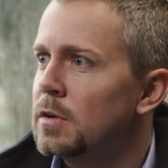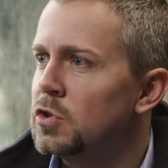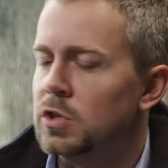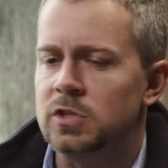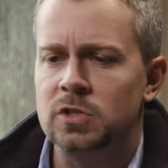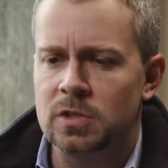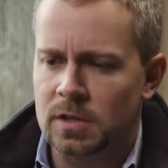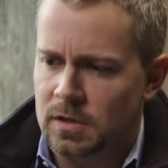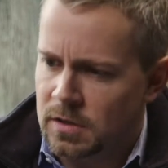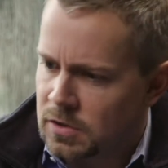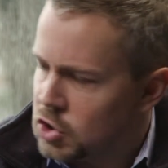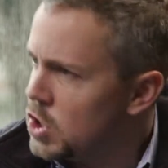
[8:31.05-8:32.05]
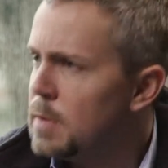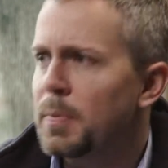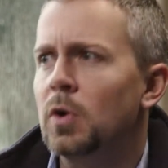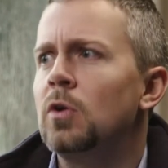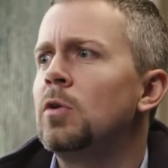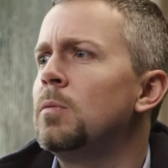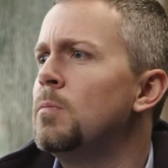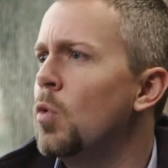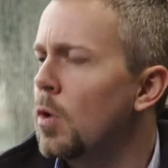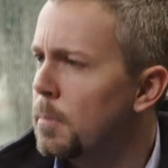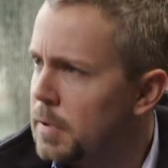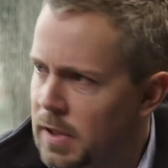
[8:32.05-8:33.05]
Just cheaper,
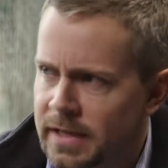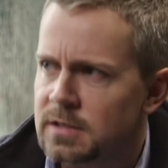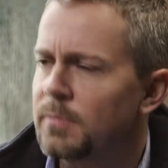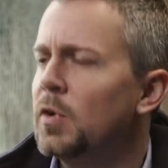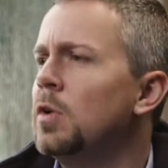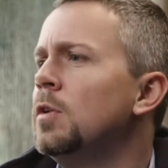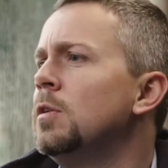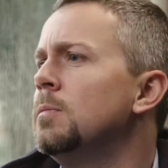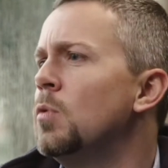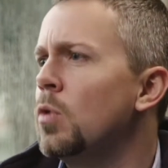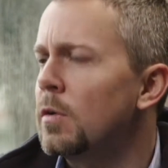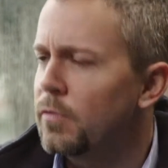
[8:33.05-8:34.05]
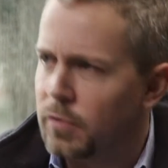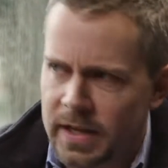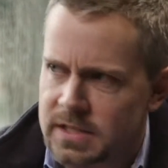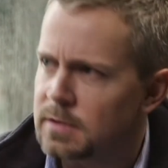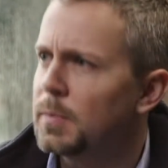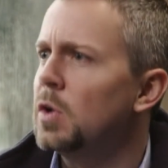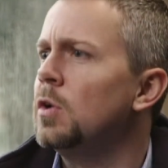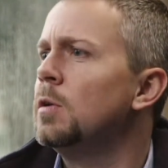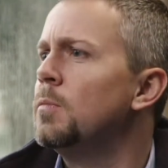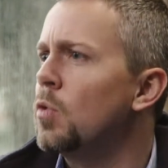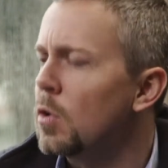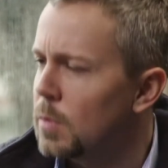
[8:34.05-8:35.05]
more plentiful, more flexible,
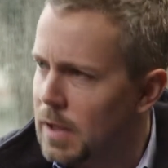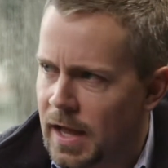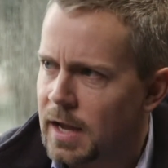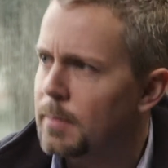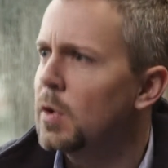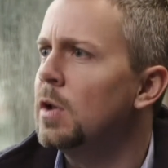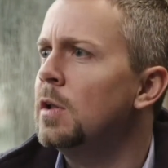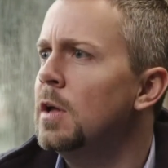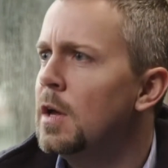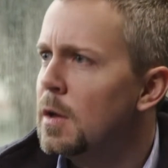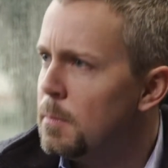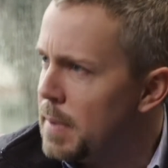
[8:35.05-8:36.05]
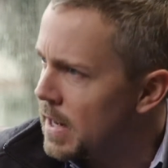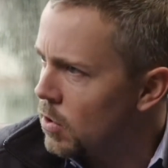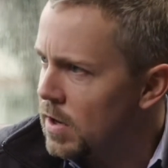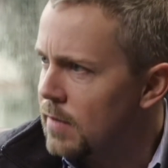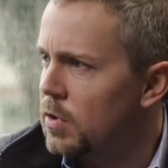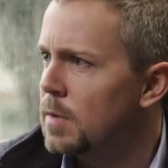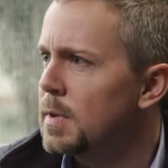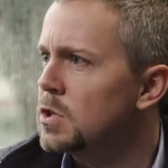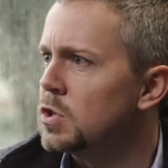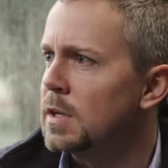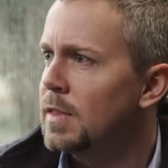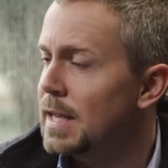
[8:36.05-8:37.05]
more reliable, better in every
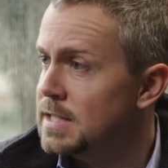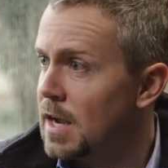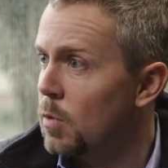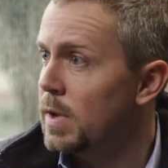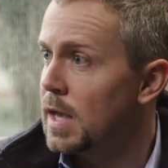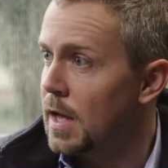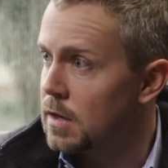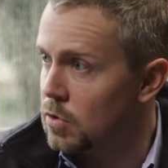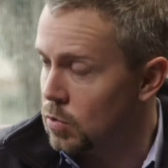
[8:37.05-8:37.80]
dimension. That's how we got